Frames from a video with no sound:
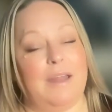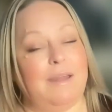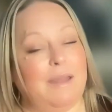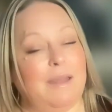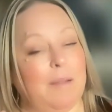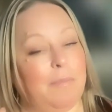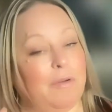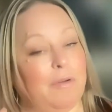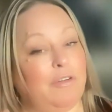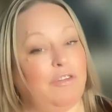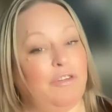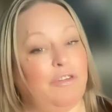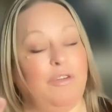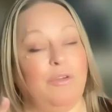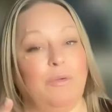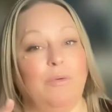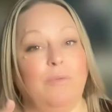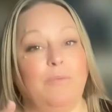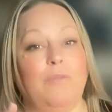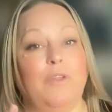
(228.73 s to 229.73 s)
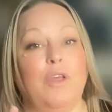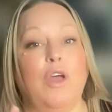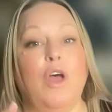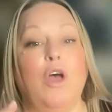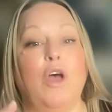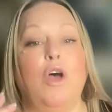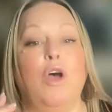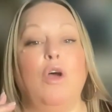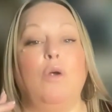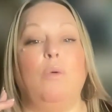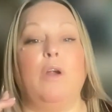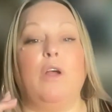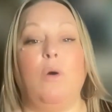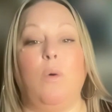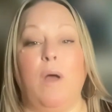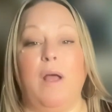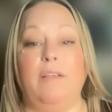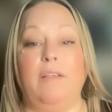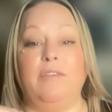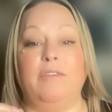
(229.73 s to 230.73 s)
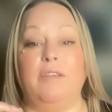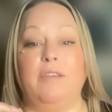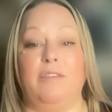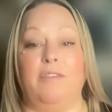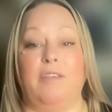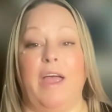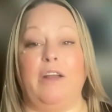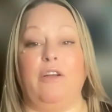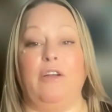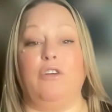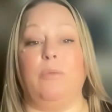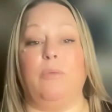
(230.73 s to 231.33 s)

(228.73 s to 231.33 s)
Number two, request the signer